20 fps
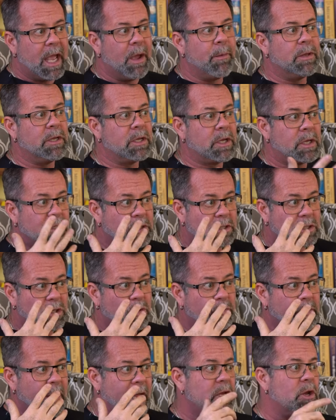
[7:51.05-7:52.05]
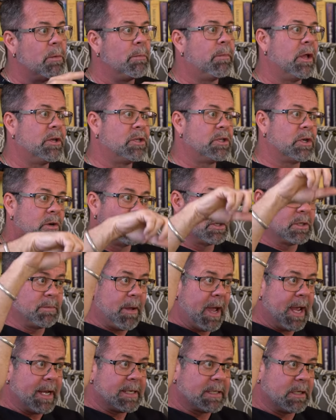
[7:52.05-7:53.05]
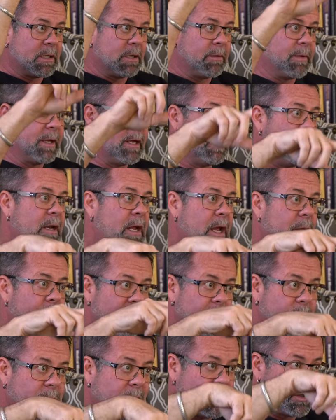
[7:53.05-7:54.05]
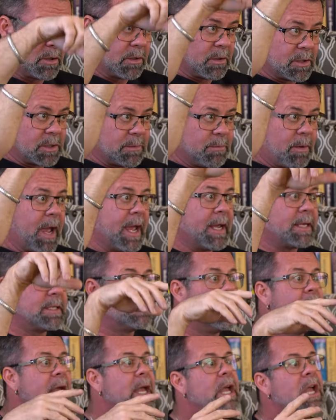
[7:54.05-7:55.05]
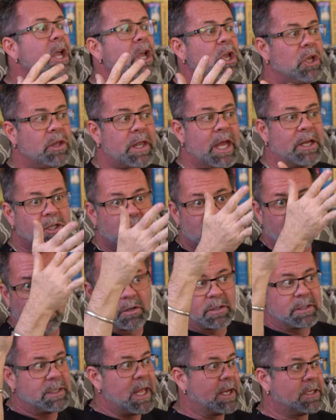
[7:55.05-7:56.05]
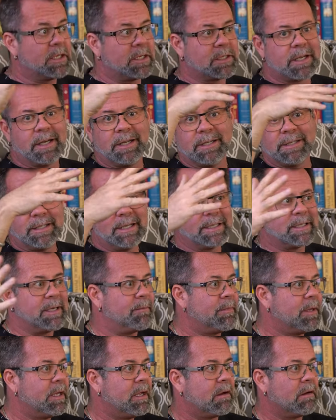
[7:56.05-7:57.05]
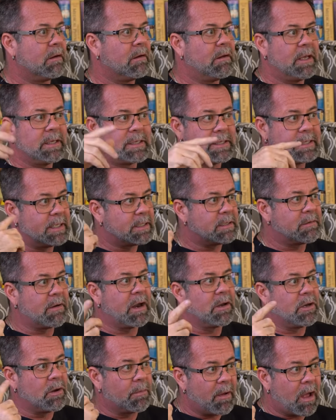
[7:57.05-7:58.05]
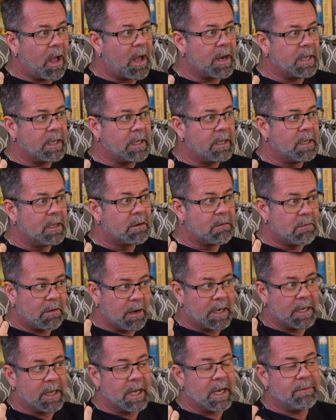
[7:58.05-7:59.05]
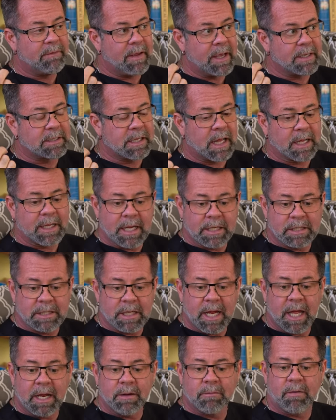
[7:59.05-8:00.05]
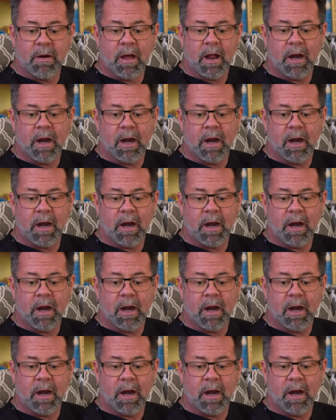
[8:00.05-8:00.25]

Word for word: and when you consume that, your blood sugar spikes a little bit. And when your blood sugar spikes, that sugar is not just going to disappear, it sits around your body, creating advanced glycation end